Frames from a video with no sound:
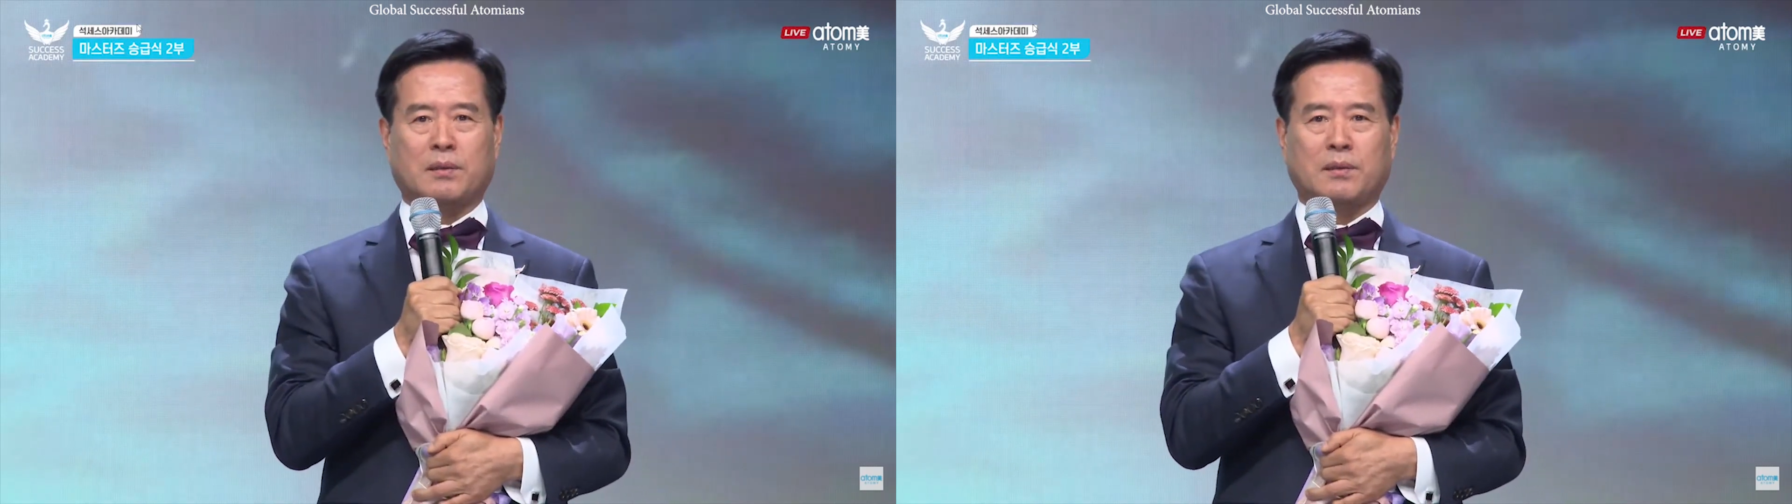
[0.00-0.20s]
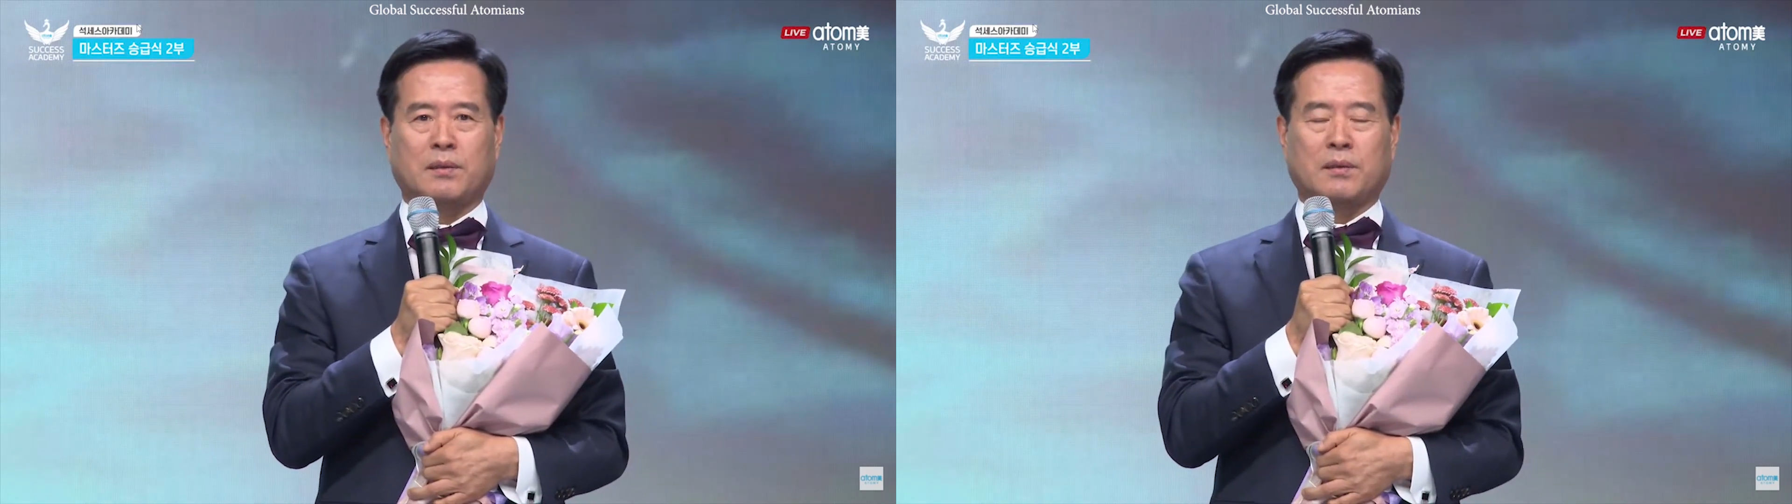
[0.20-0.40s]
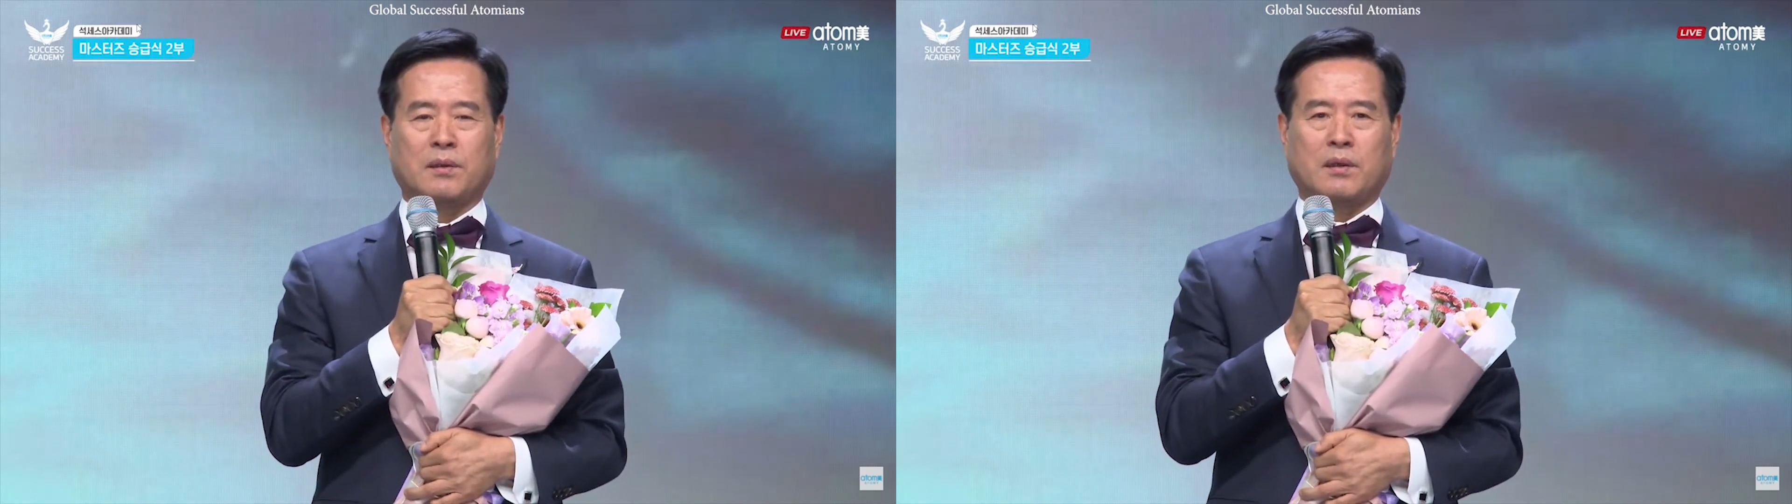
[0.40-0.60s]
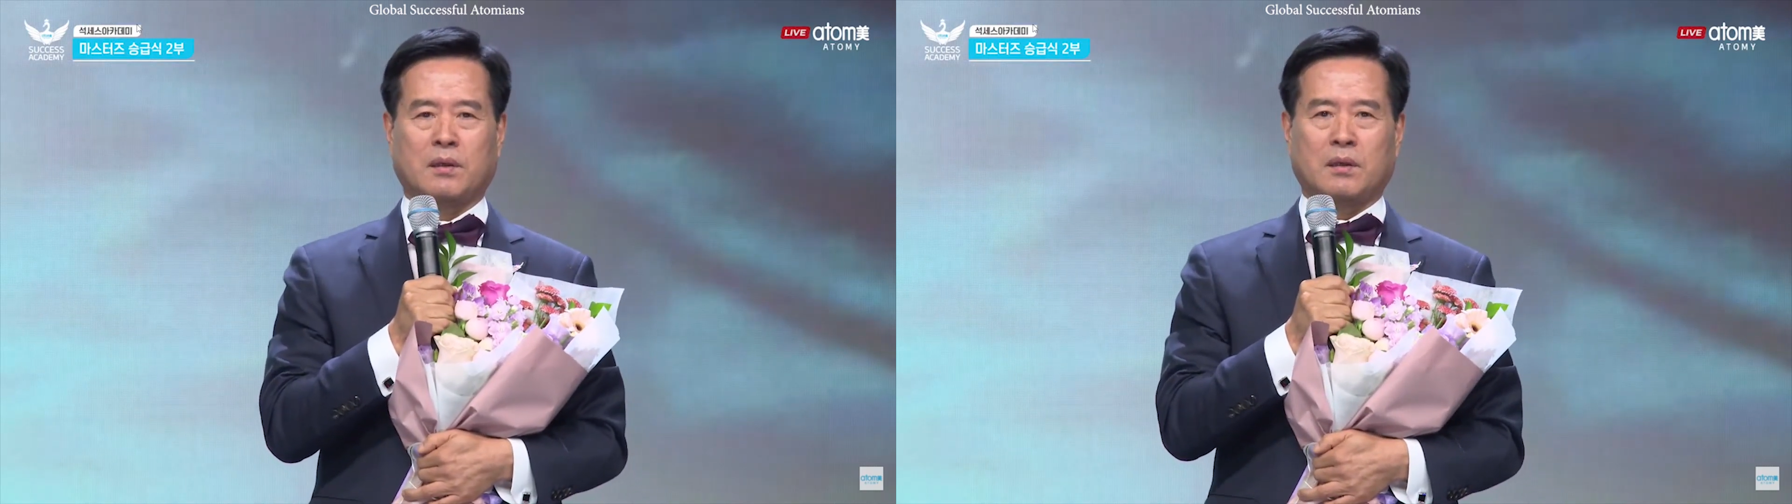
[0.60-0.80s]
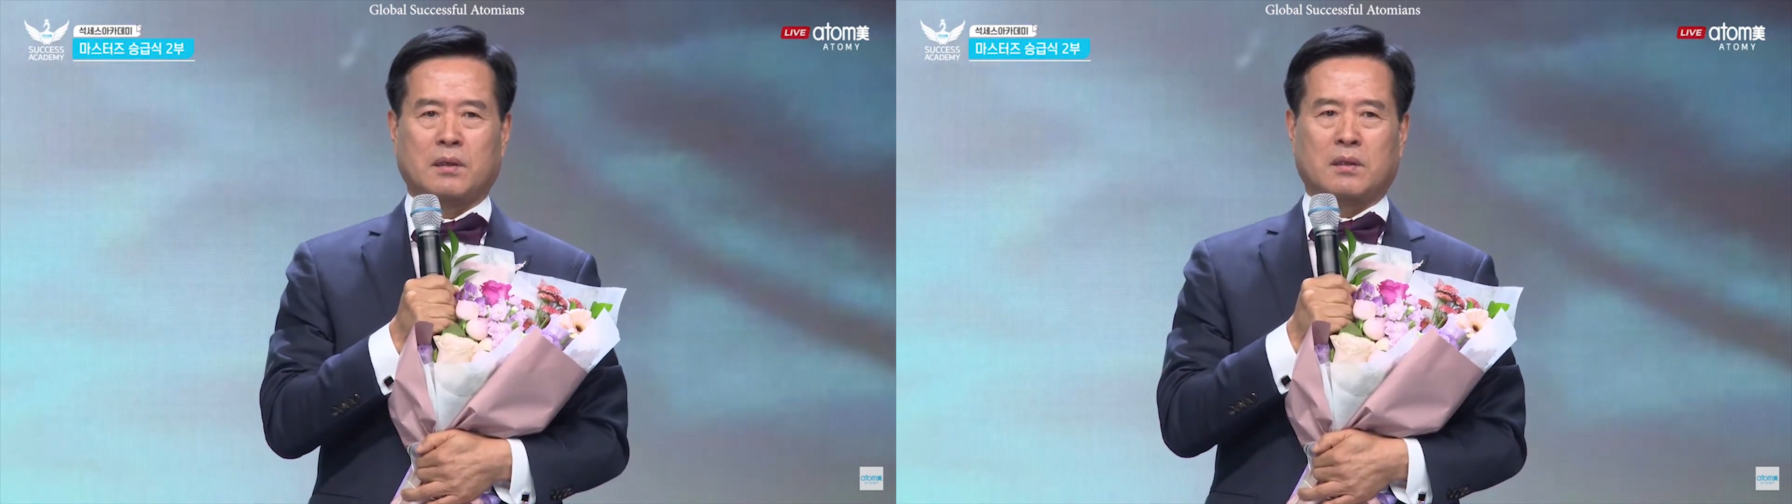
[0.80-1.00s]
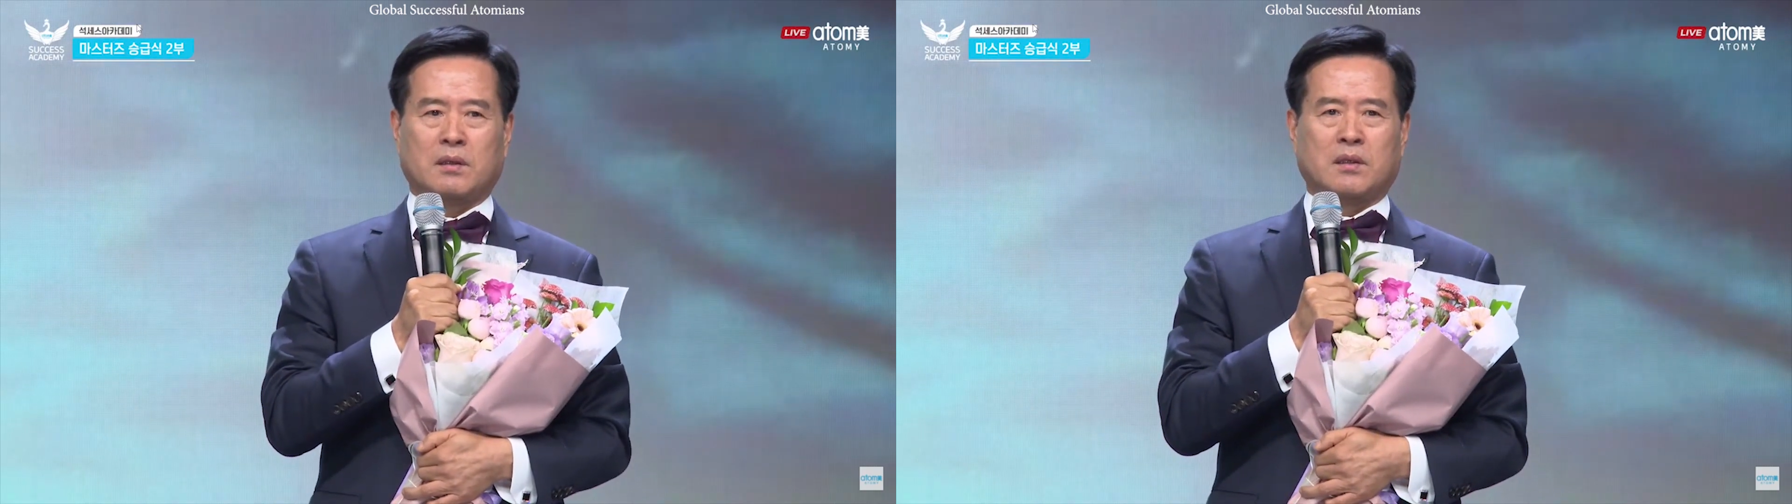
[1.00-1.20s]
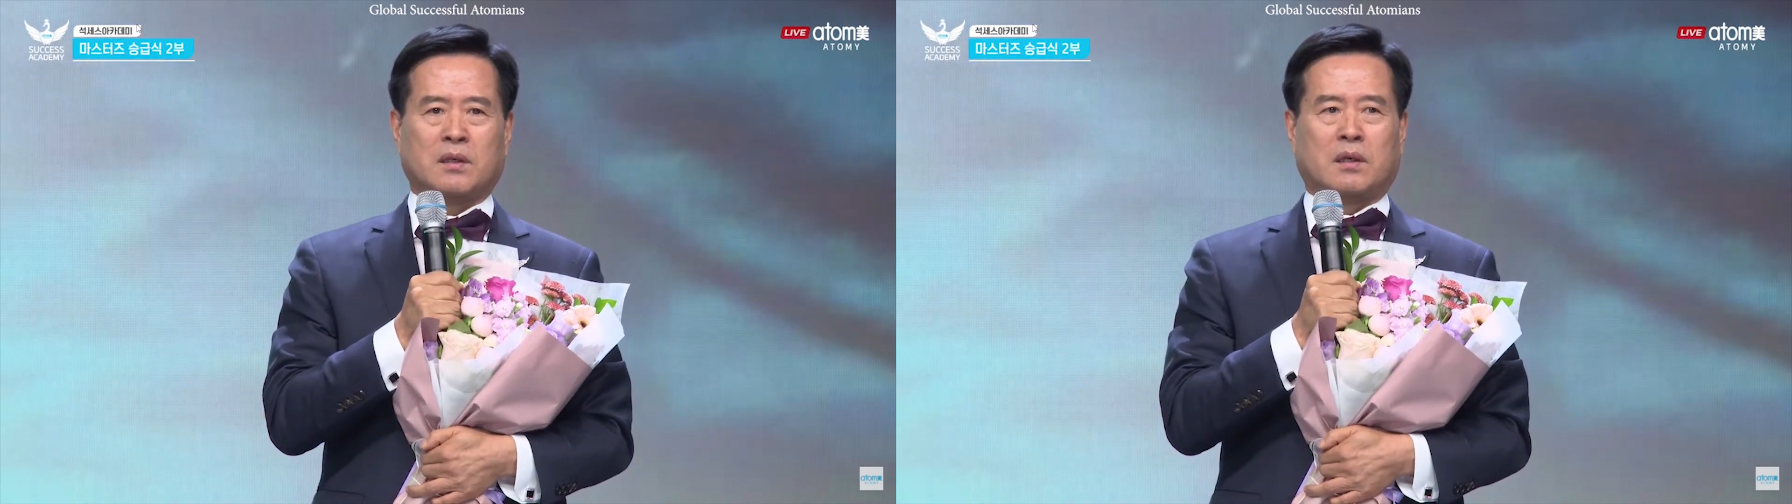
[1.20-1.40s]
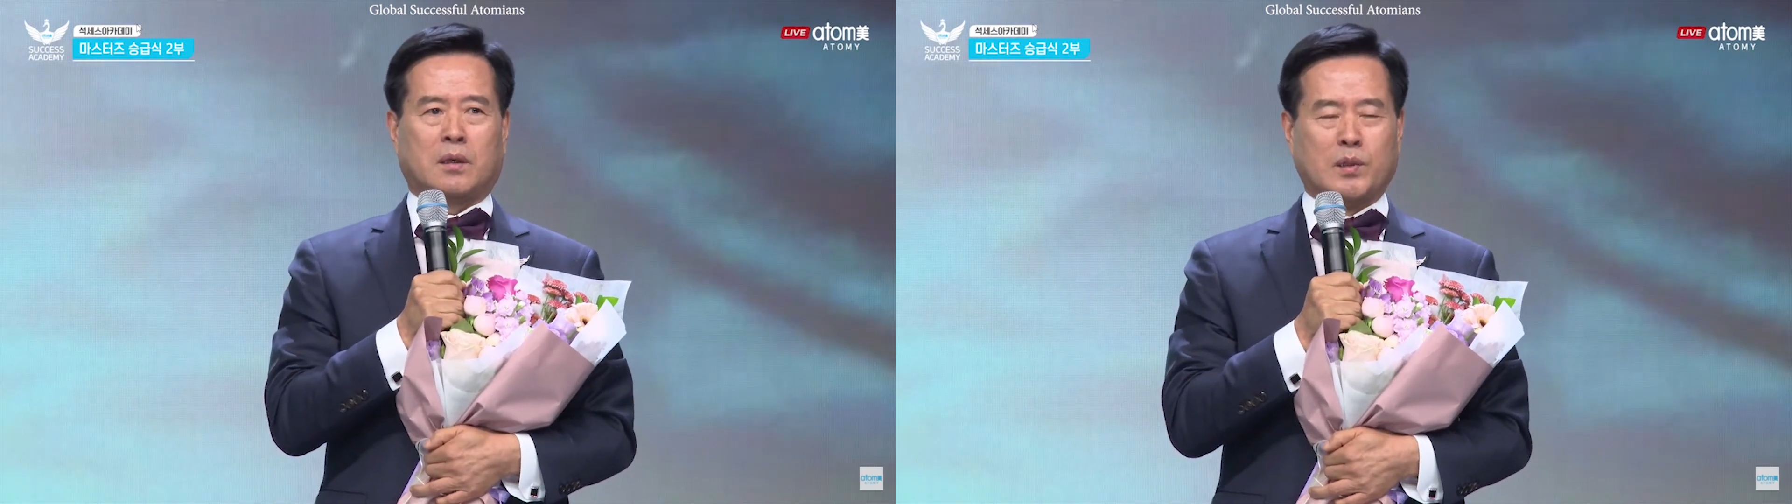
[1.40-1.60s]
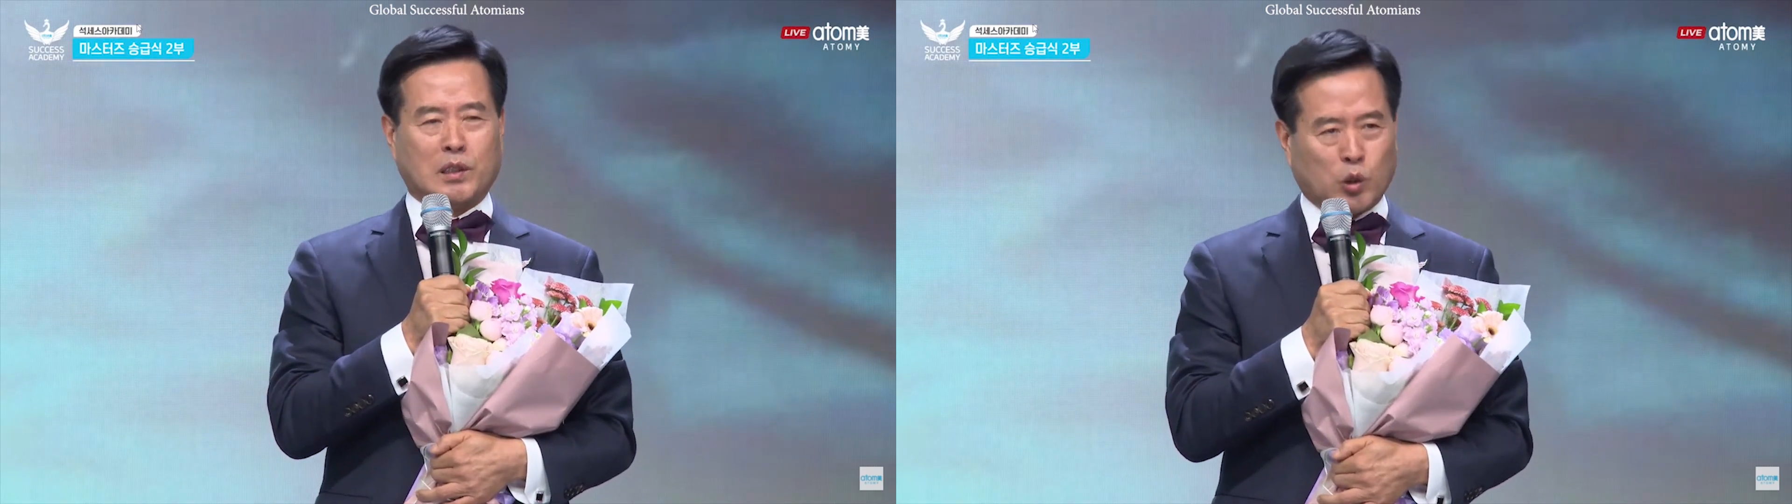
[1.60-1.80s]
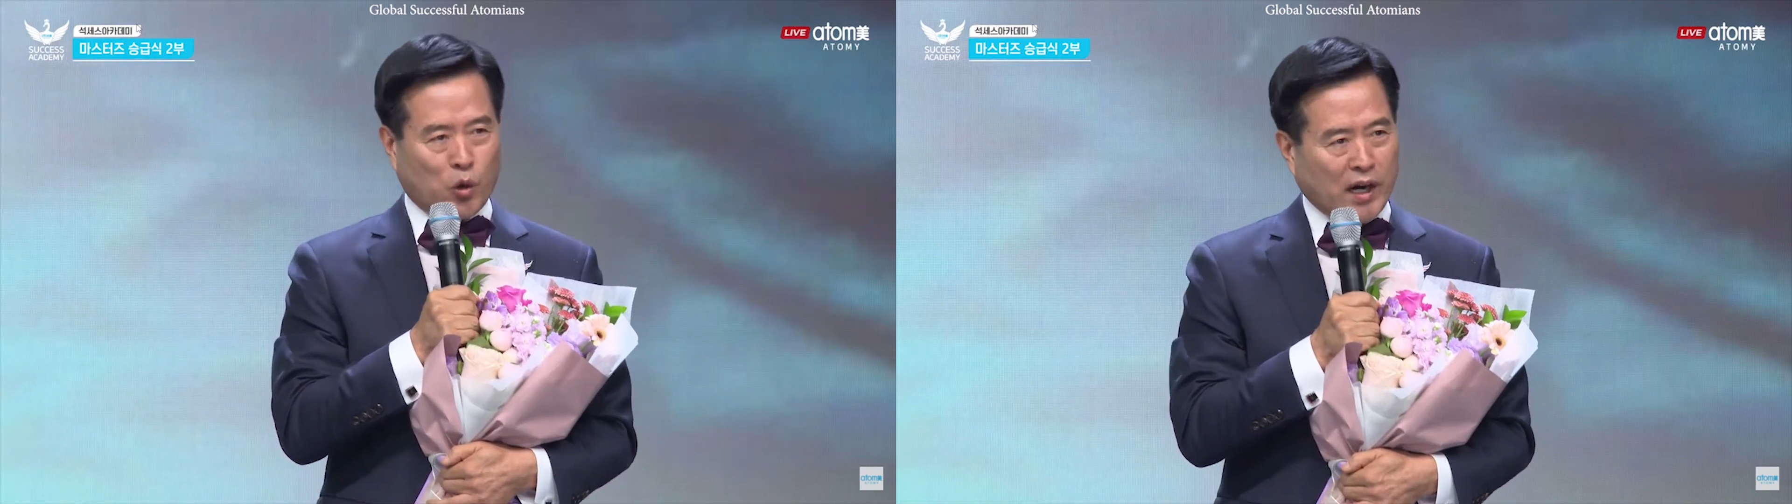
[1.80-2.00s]
a lot of network
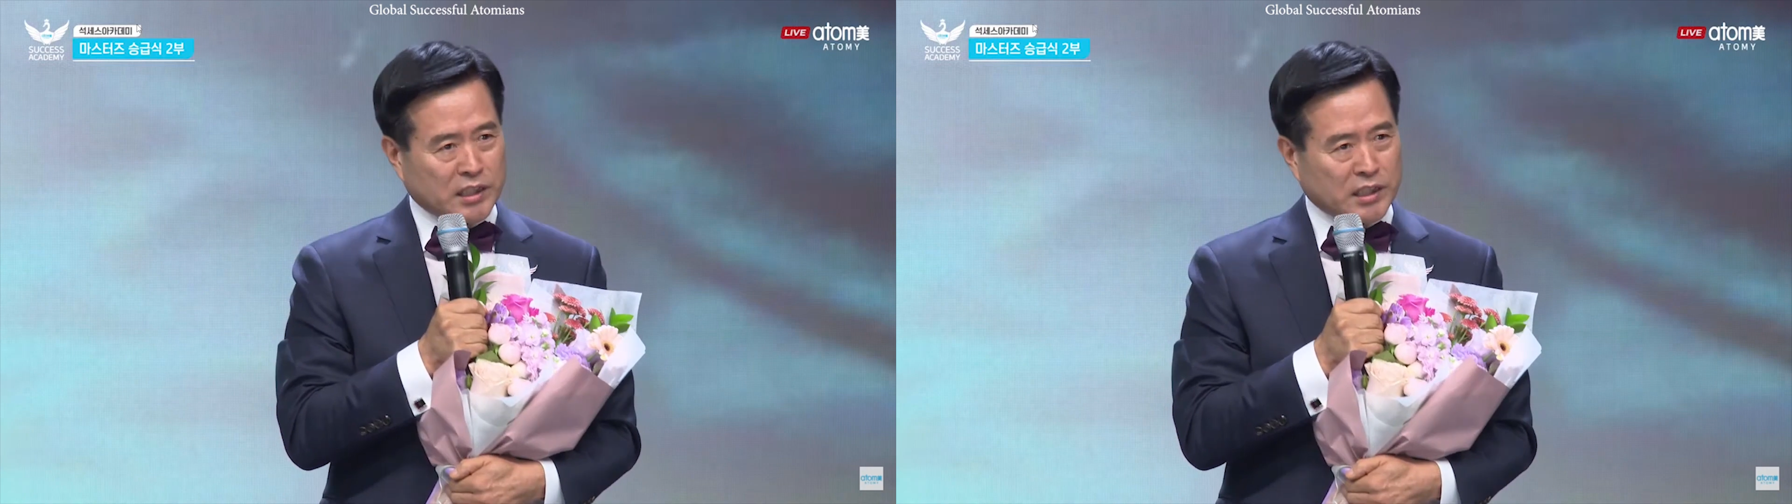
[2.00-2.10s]
marketing